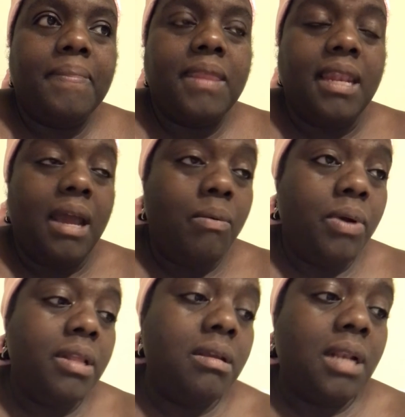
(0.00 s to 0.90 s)
and I
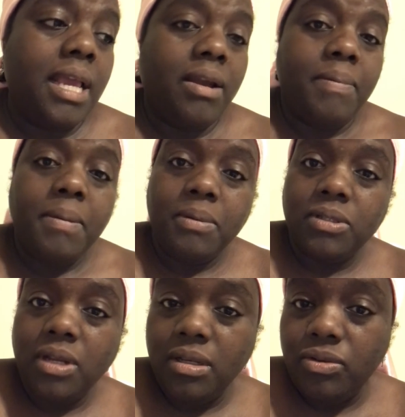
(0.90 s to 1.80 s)
wonder, like, are people
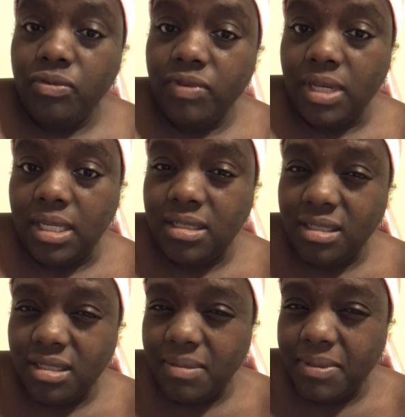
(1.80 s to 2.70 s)
starting new
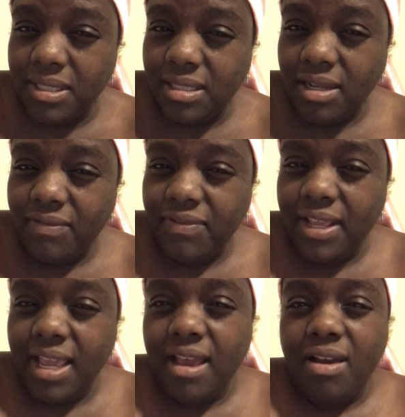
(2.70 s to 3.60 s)
relationships and stuff
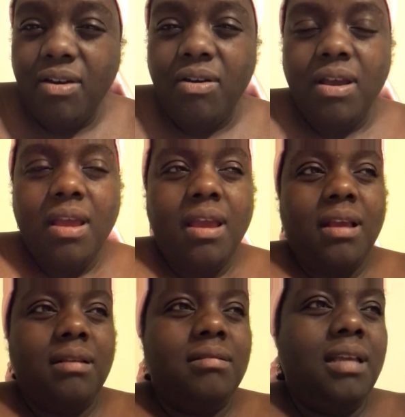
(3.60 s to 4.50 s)
now?
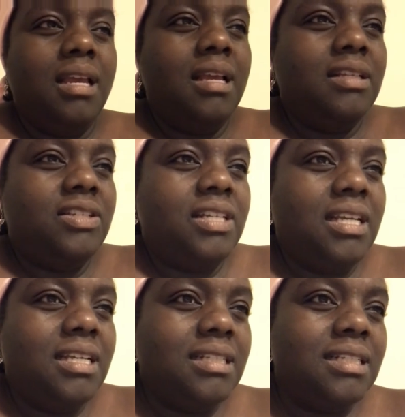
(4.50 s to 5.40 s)
You taking
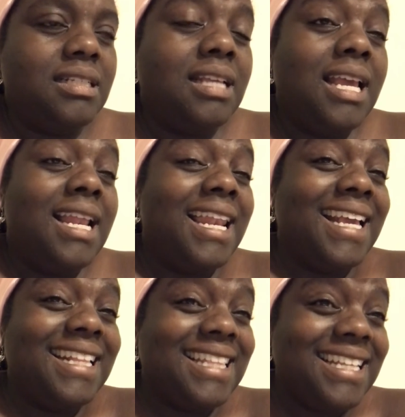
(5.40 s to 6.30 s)
chances?
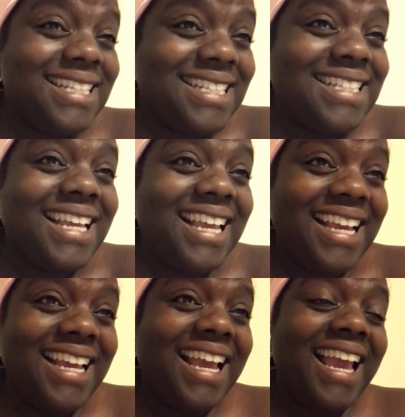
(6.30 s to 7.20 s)
Like, this
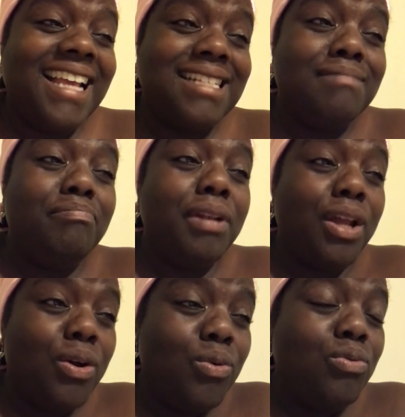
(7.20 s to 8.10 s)
thing has
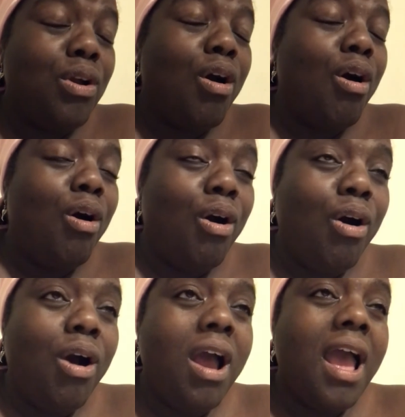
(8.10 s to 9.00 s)
blown
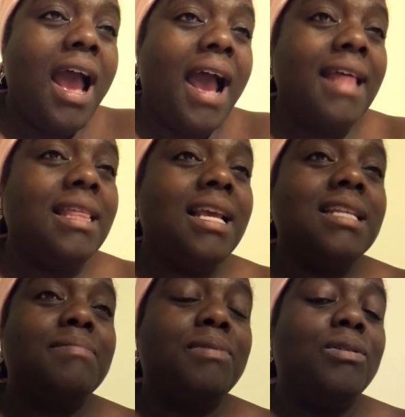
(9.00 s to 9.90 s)

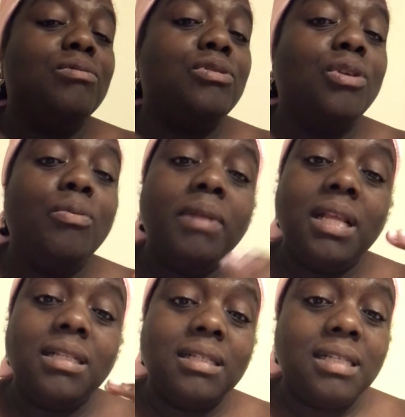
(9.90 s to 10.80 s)
so many
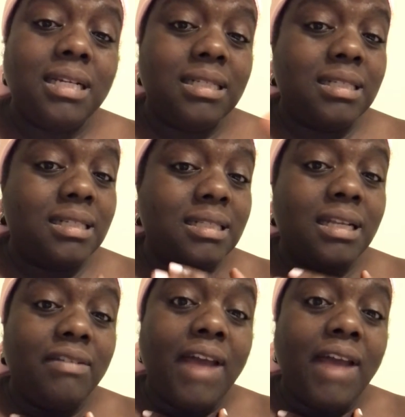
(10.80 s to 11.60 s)
diseases and stuff